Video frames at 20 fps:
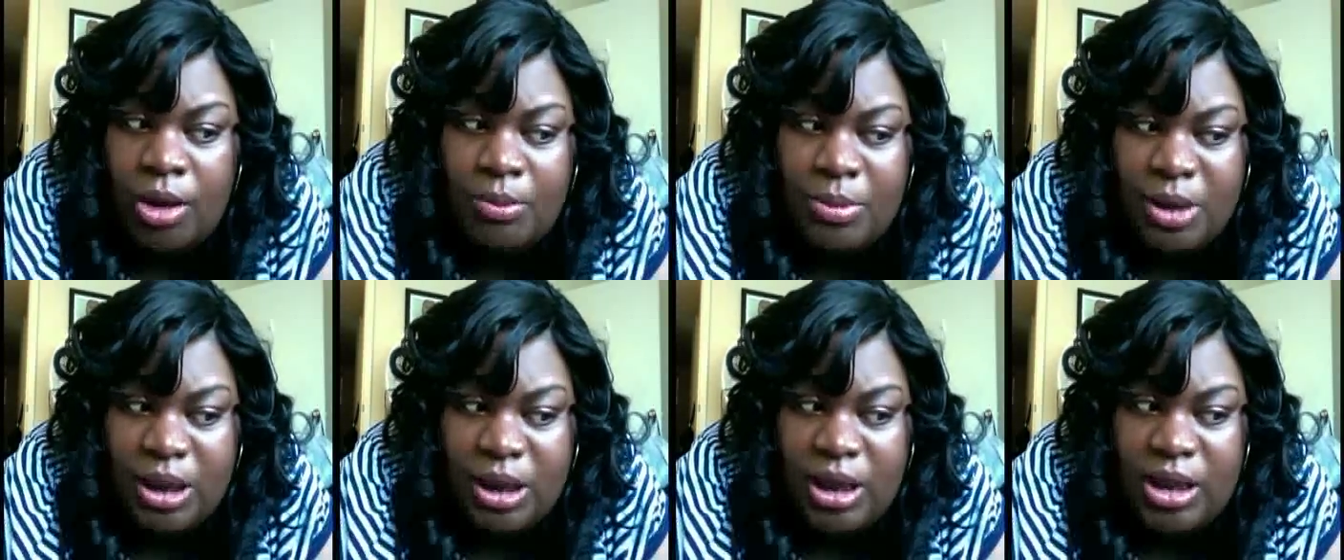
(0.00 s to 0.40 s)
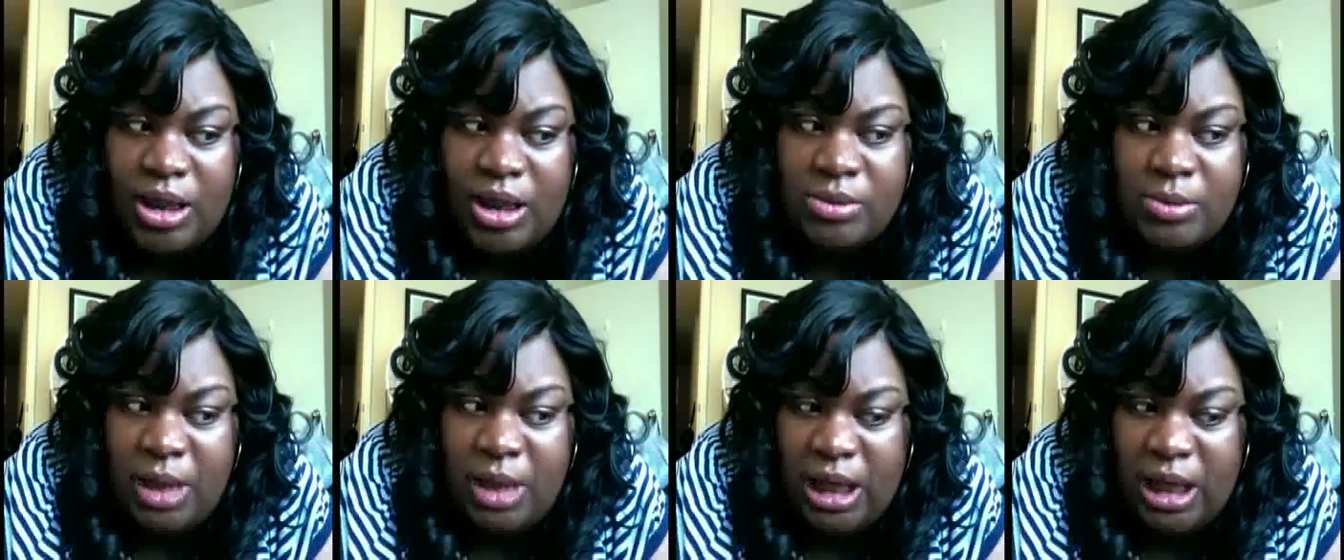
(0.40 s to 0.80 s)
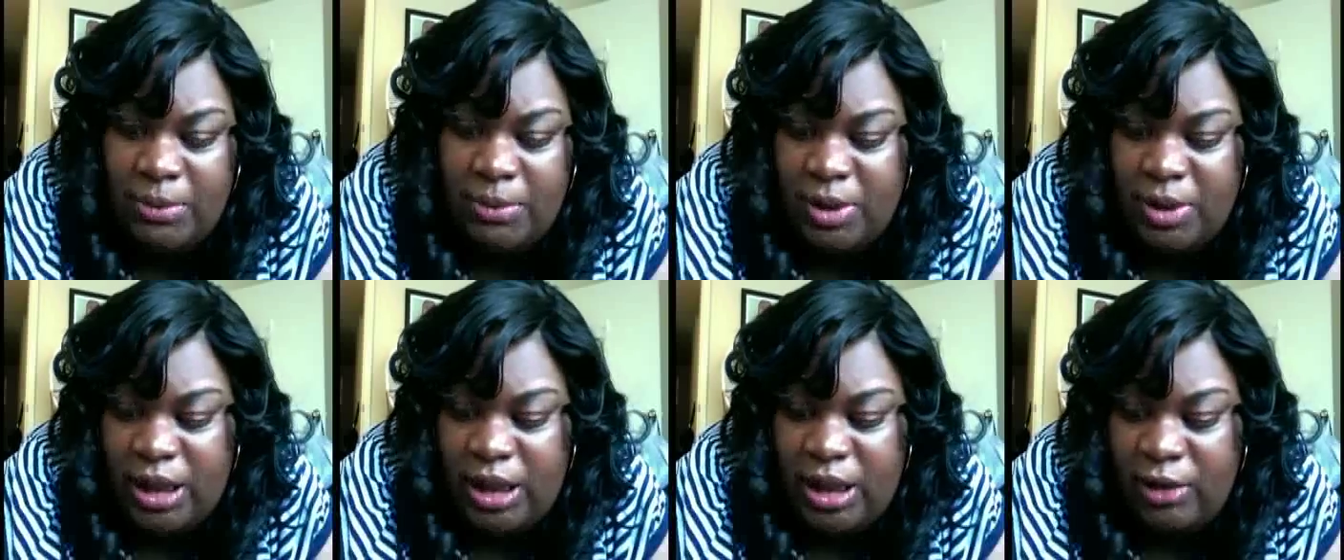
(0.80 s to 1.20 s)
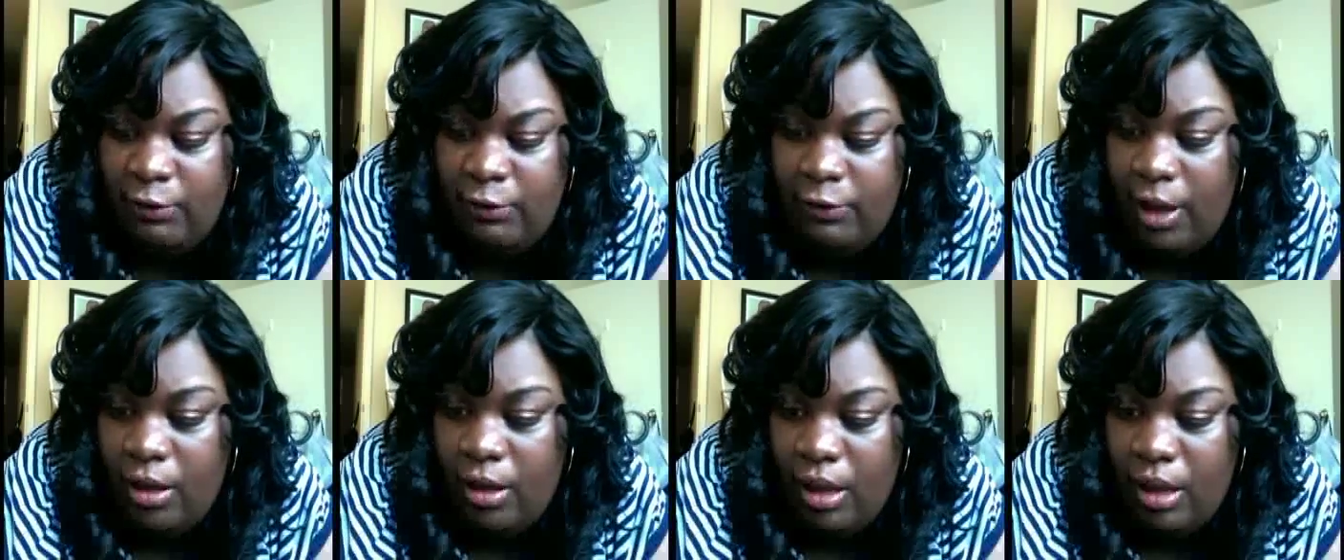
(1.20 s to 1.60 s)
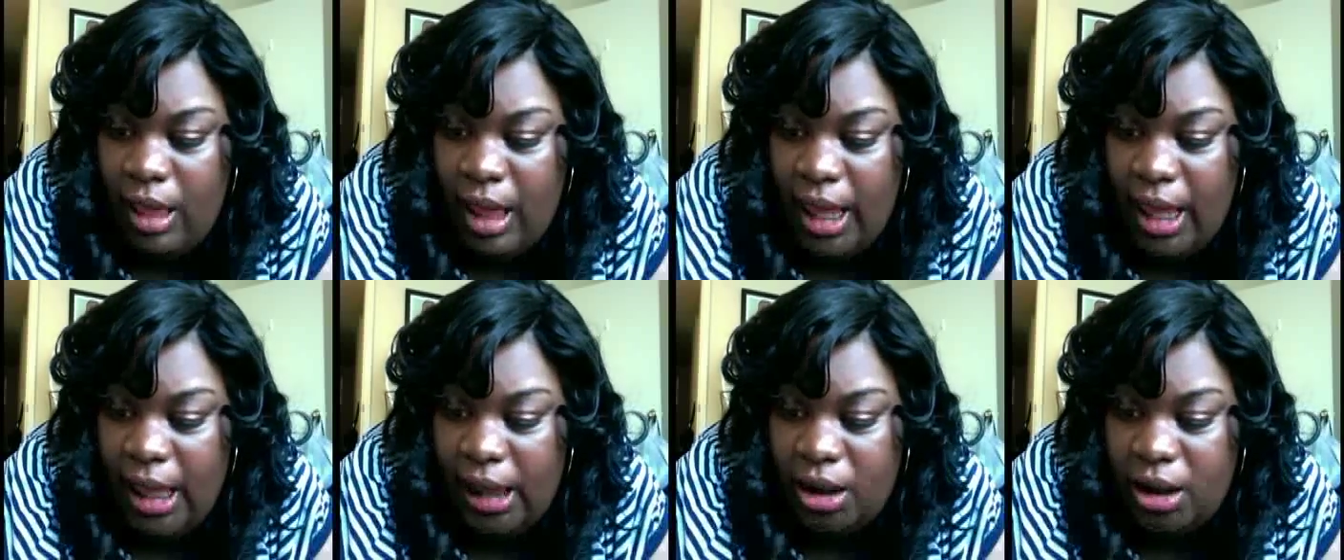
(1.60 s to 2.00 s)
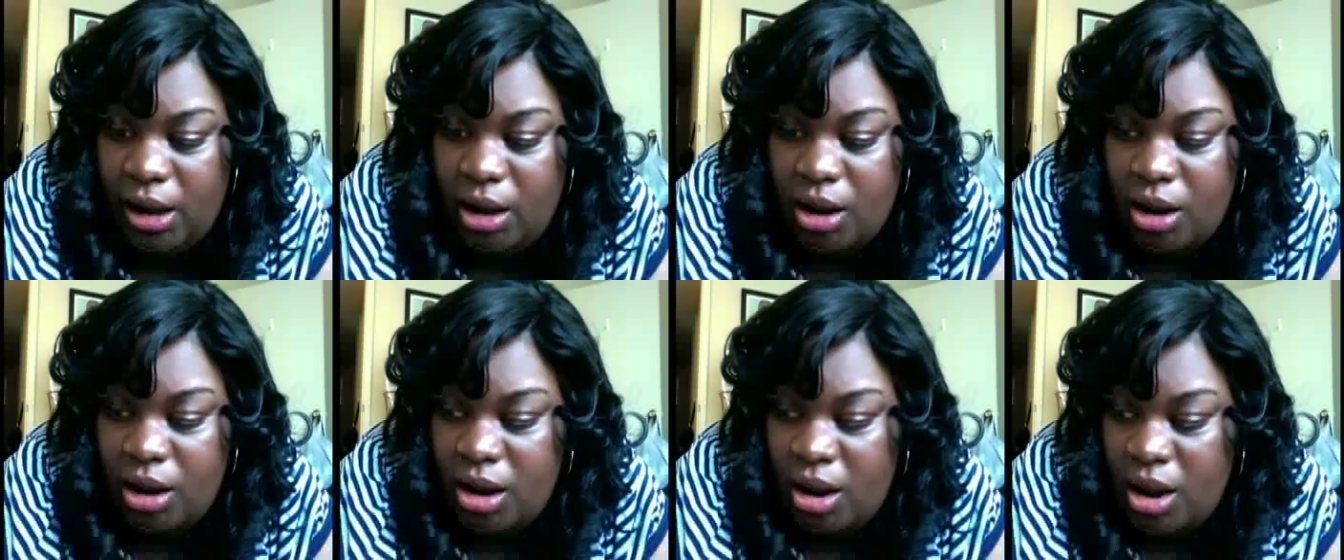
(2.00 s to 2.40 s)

because maybe he felt like